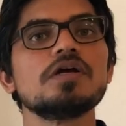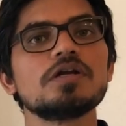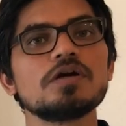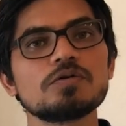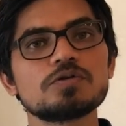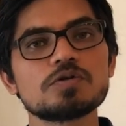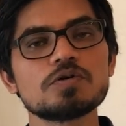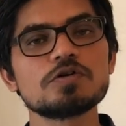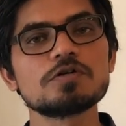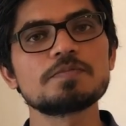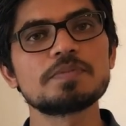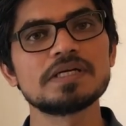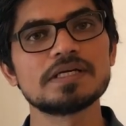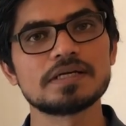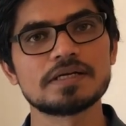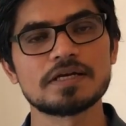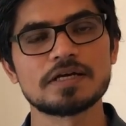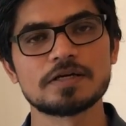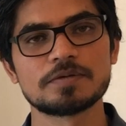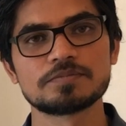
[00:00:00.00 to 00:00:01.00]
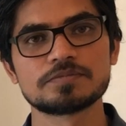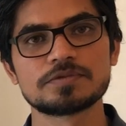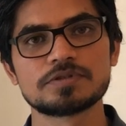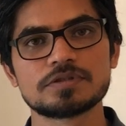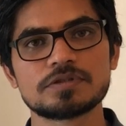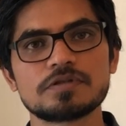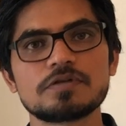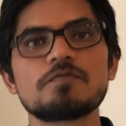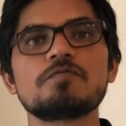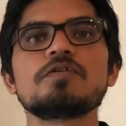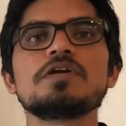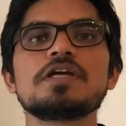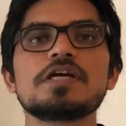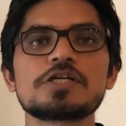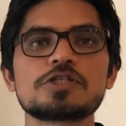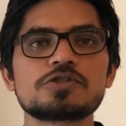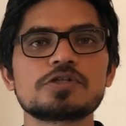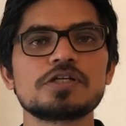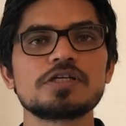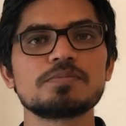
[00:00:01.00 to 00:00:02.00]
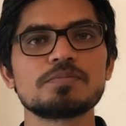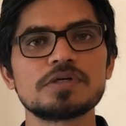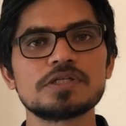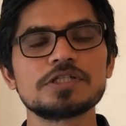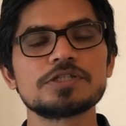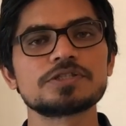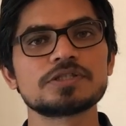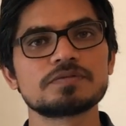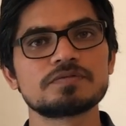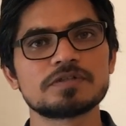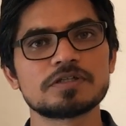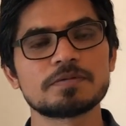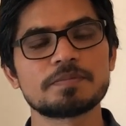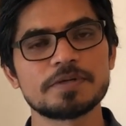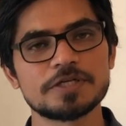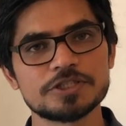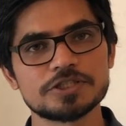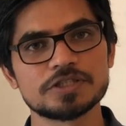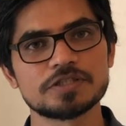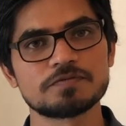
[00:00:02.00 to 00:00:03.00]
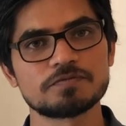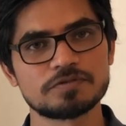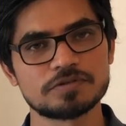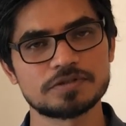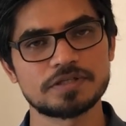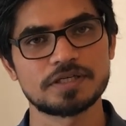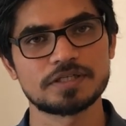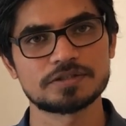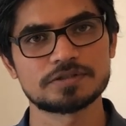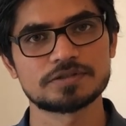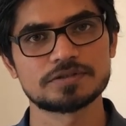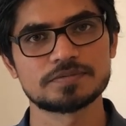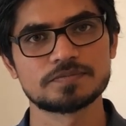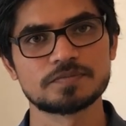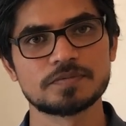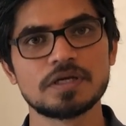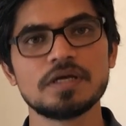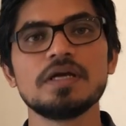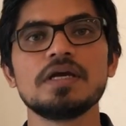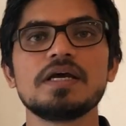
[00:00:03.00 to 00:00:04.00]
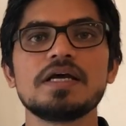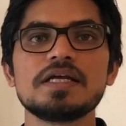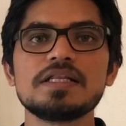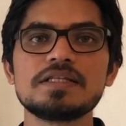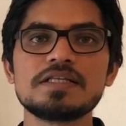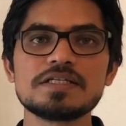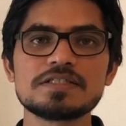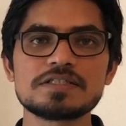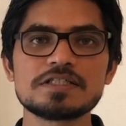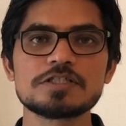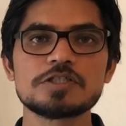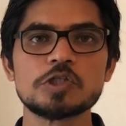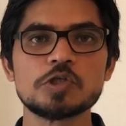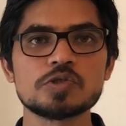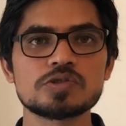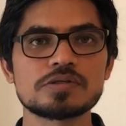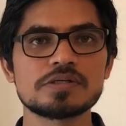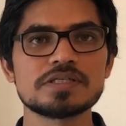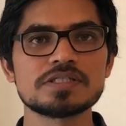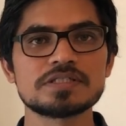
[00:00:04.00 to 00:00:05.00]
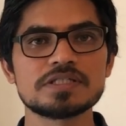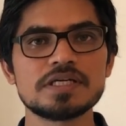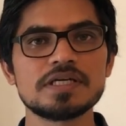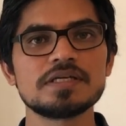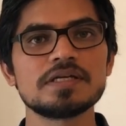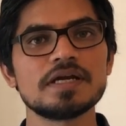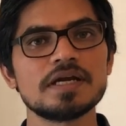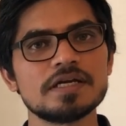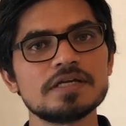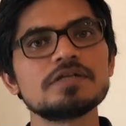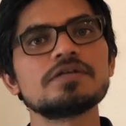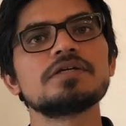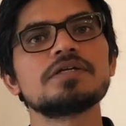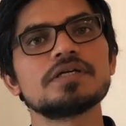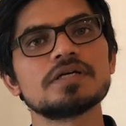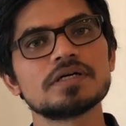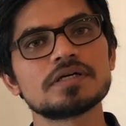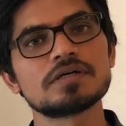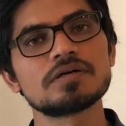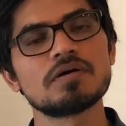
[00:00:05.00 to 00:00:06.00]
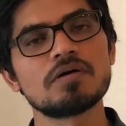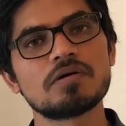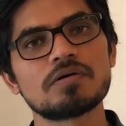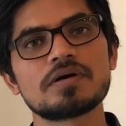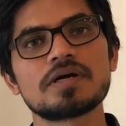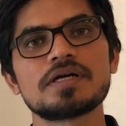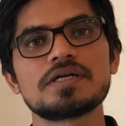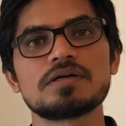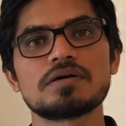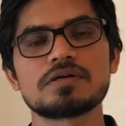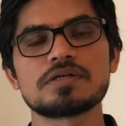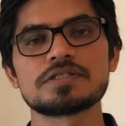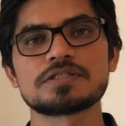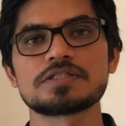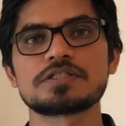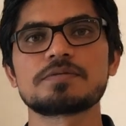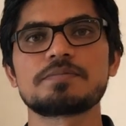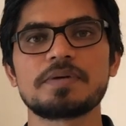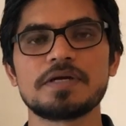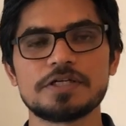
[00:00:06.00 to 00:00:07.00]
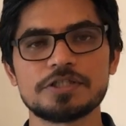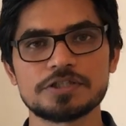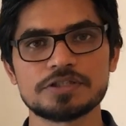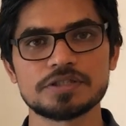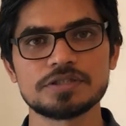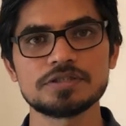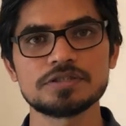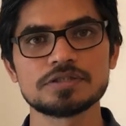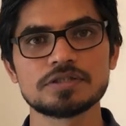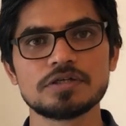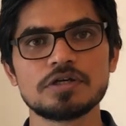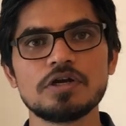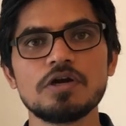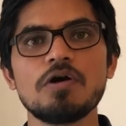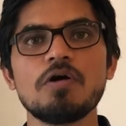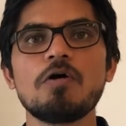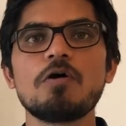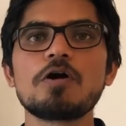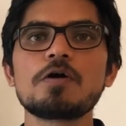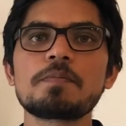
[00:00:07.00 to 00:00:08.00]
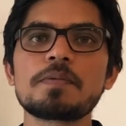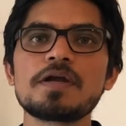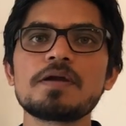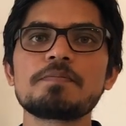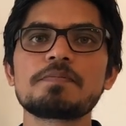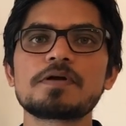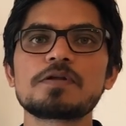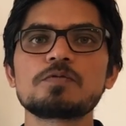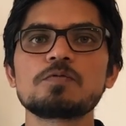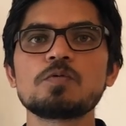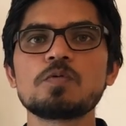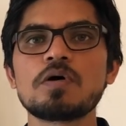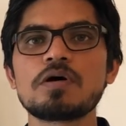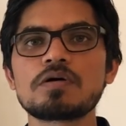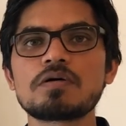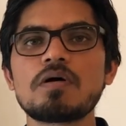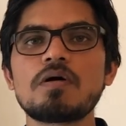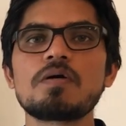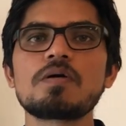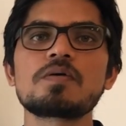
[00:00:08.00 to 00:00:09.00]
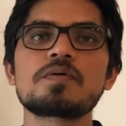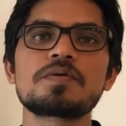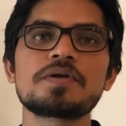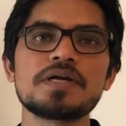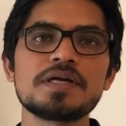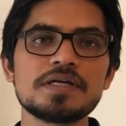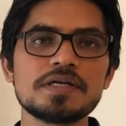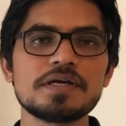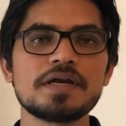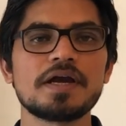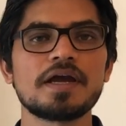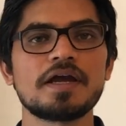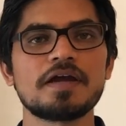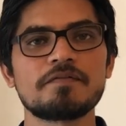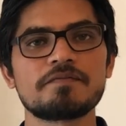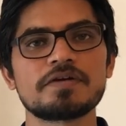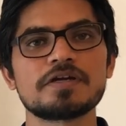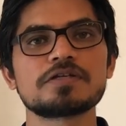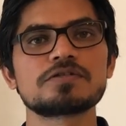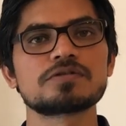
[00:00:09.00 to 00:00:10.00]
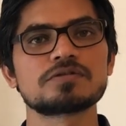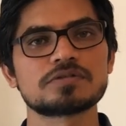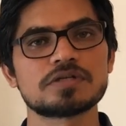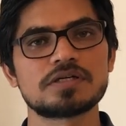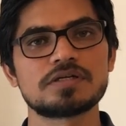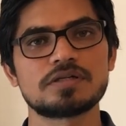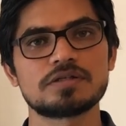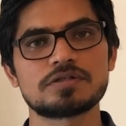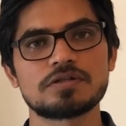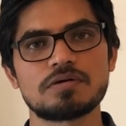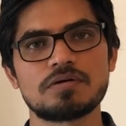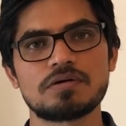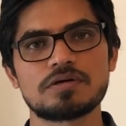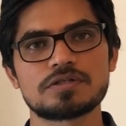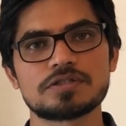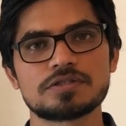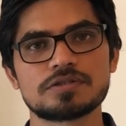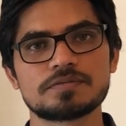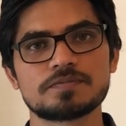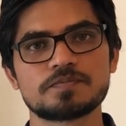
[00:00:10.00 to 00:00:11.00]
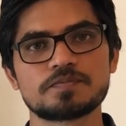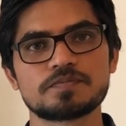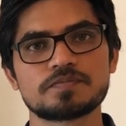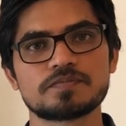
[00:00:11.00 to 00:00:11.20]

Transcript: Now, don't be alarmed. We actually monitor our patient for that. And this is usually seen in young or adolescent patients or people who are already having suicidal thoughts.